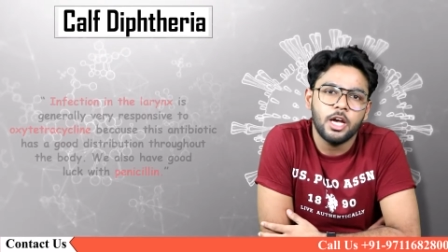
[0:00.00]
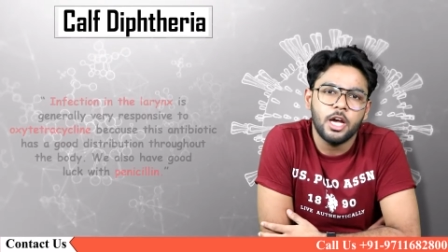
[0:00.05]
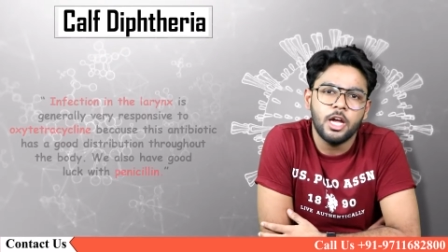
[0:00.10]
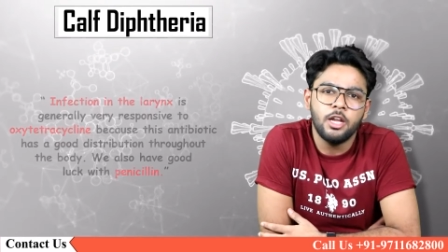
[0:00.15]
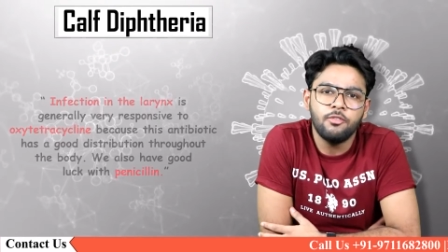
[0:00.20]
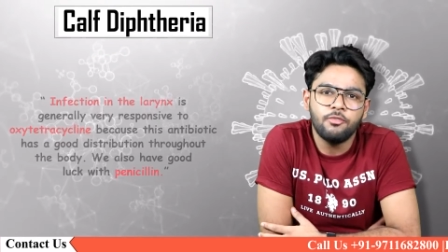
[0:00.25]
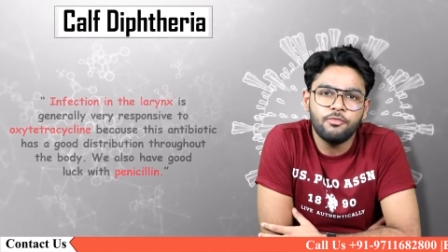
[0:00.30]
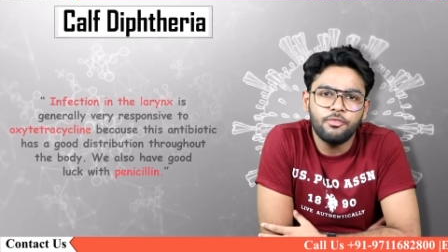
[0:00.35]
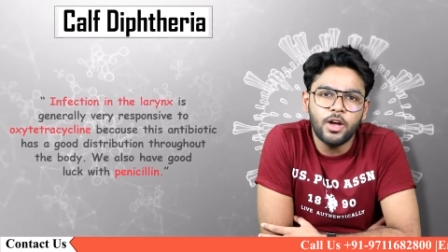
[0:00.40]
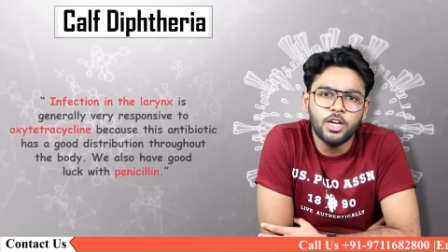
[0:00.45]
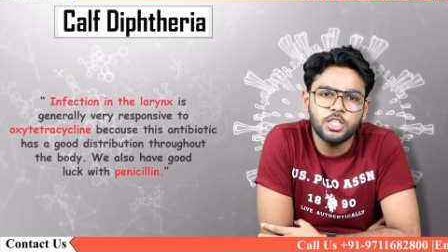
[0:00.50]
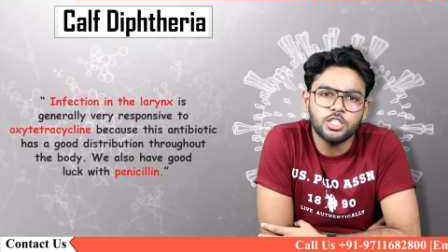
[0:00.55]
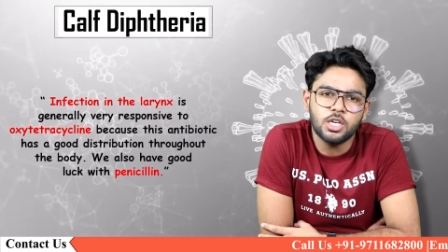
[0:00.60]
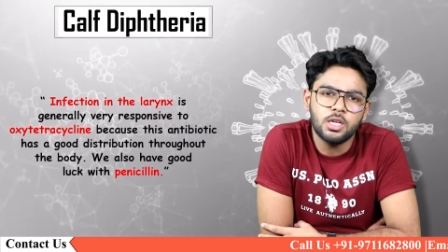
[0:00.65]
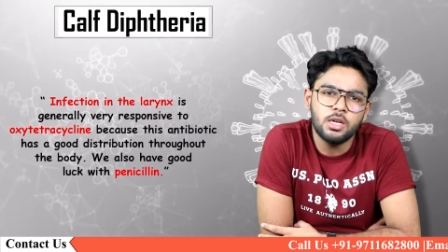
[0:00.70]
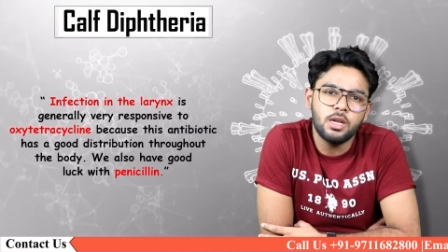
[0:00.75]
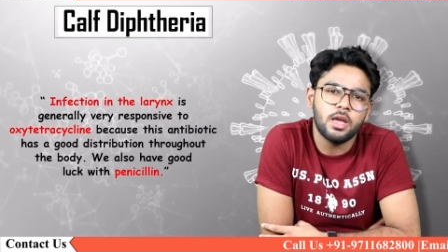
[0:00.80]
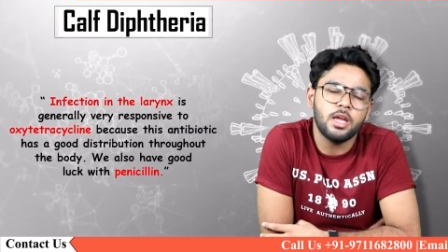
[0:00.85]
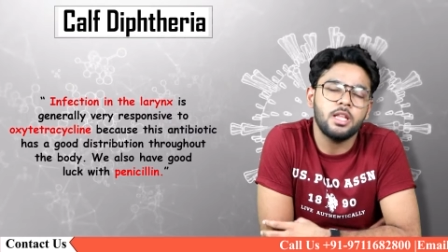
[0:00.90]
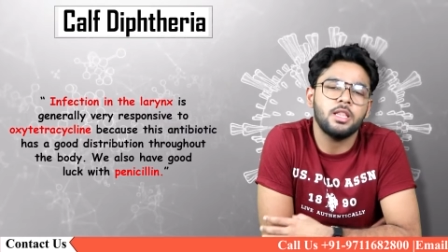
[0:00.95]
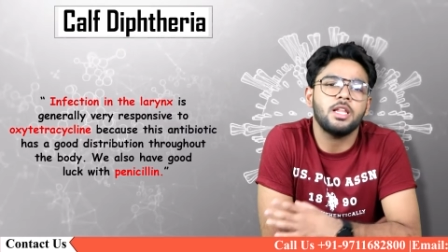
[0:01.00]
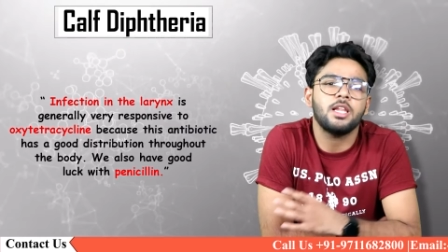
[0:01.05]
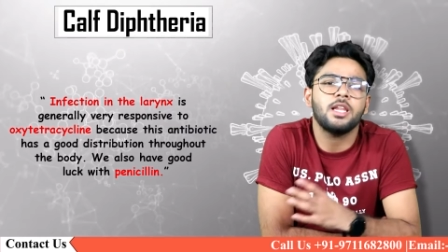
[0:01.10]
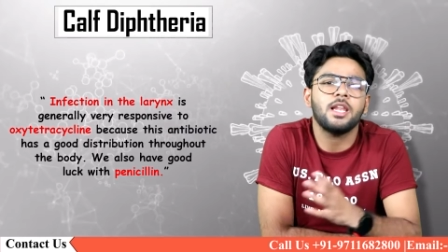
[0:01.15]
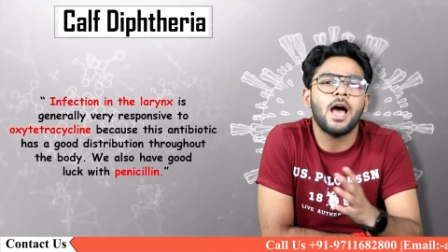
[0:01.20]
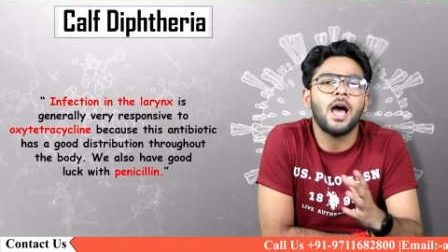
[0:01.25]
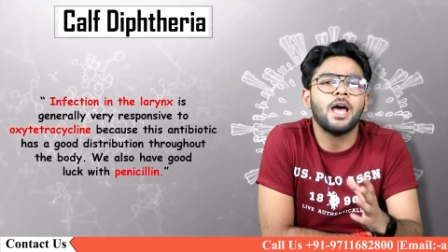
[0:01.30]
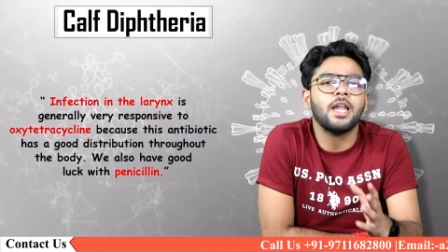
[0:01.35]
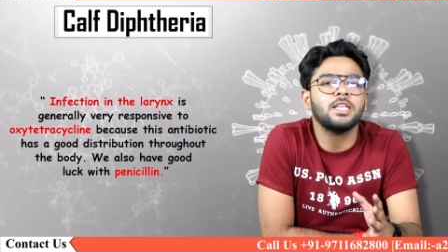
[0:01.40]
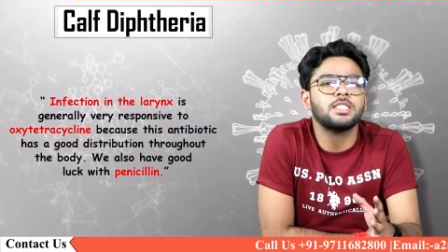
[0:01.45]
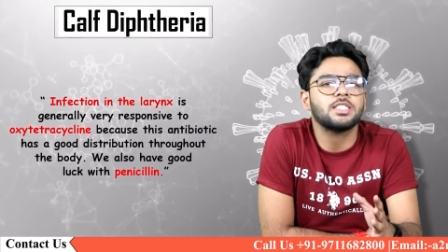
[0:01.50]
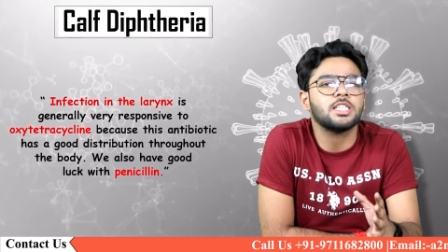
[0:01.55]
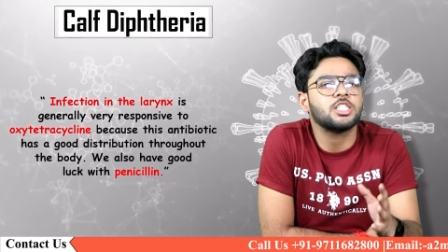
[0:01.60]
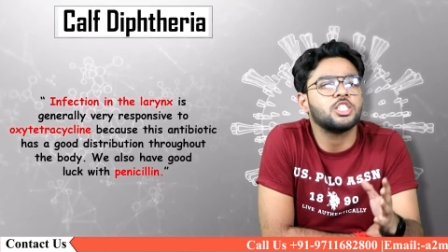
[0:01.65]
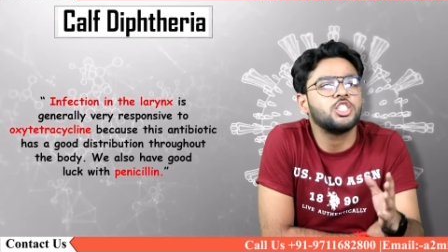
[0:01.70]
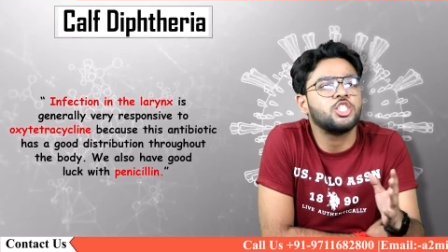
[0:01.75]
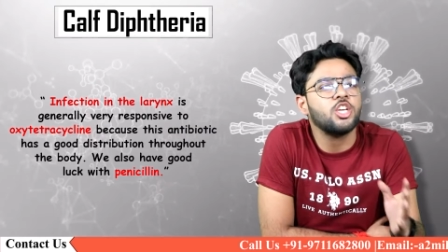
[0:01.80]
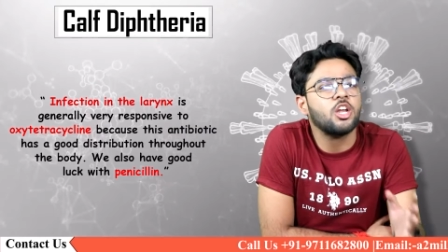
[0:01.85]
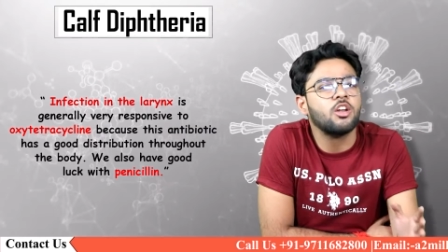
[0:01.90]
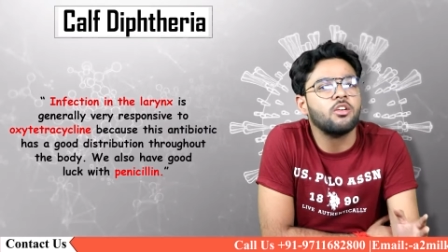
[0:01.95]
Infection in the larynx is
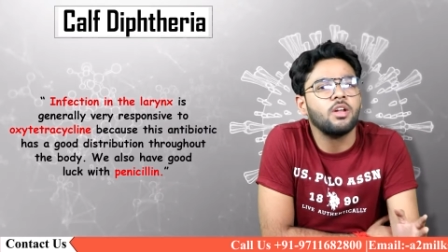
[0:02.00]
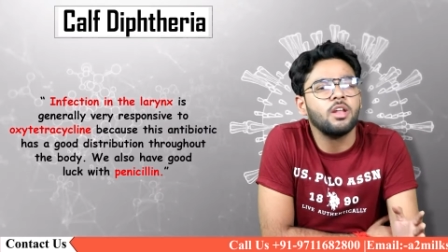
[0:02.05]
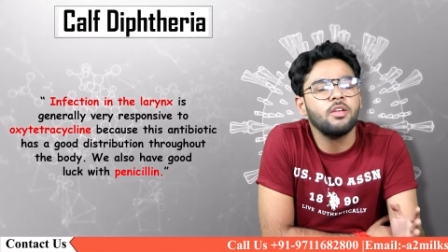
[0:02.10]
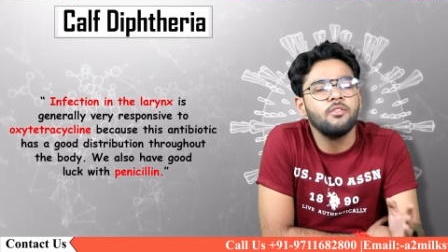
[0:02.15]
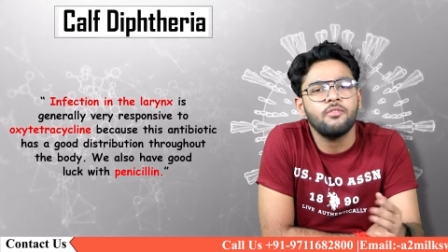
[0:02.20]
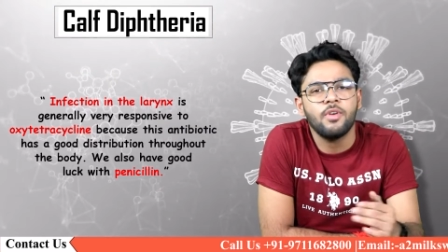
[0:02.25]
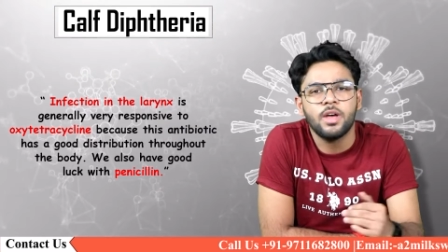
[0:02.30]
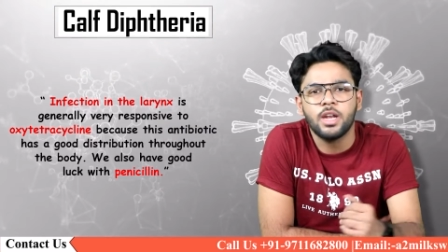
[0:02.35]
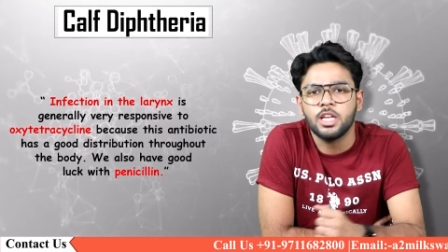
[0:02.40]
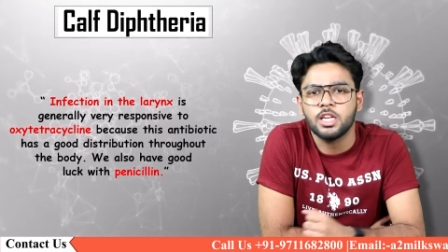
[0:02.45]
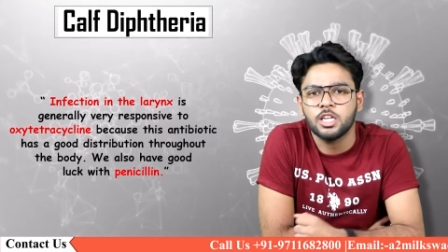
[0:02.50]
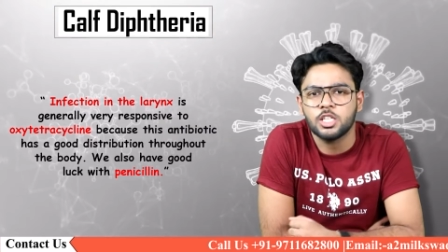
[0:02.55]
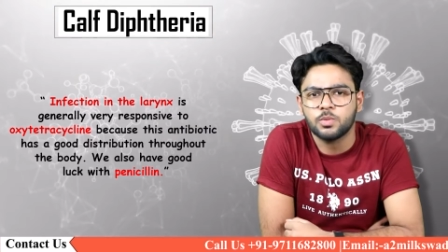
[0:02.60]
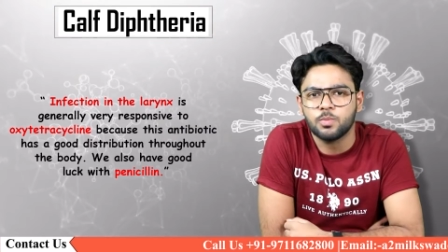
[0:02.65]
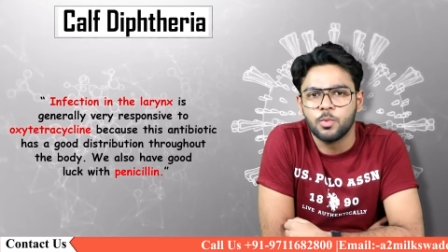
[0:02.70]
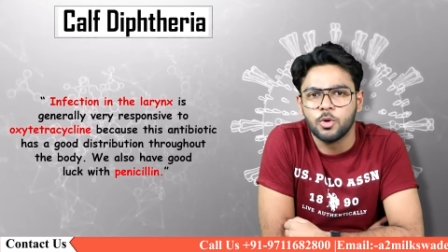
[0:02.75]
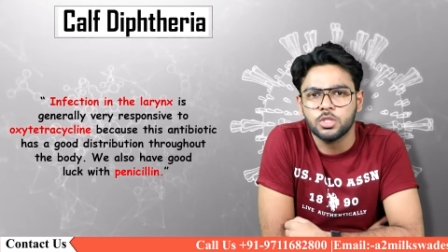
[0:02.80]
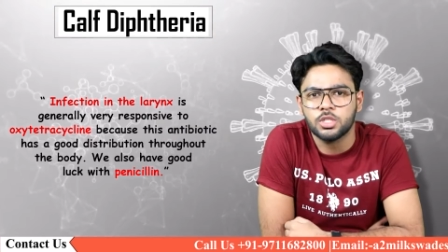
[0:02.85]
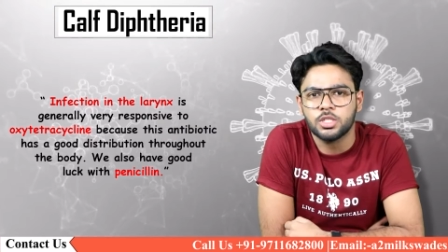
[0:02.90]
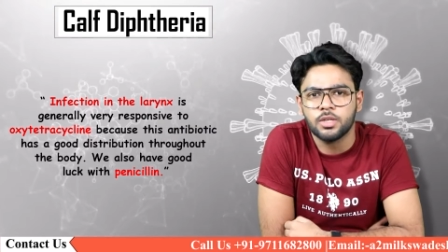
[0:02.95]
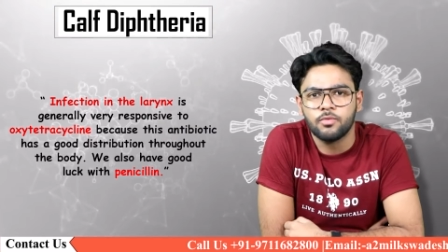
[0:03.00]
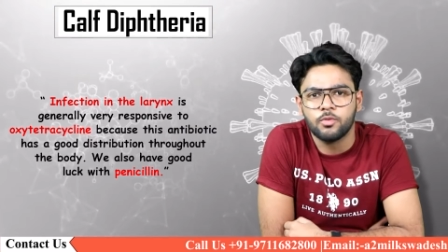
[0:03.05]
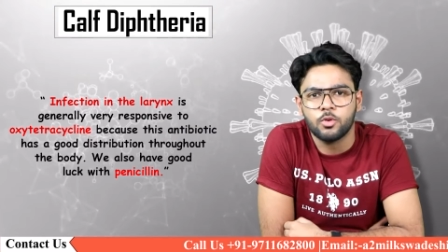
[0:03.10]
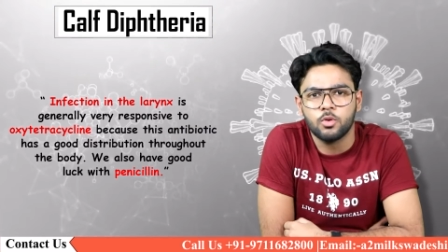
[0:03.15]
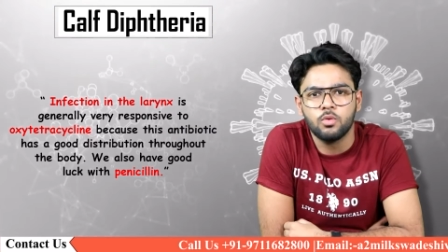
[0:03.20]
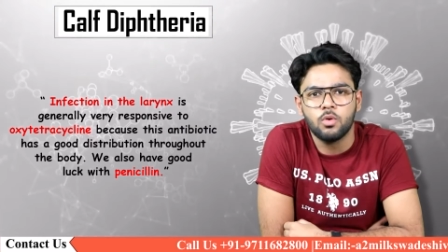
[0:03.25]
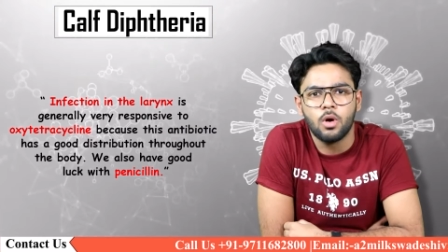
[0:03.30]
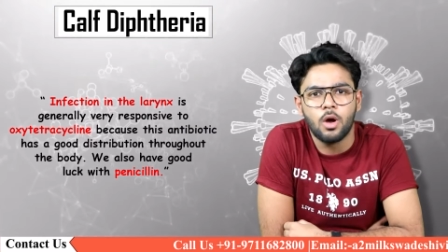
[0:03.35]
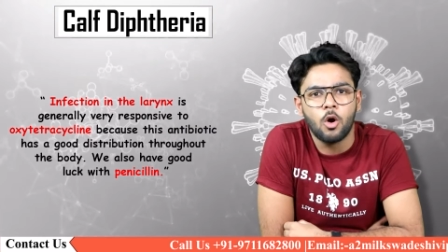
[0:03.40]
generally very responsive to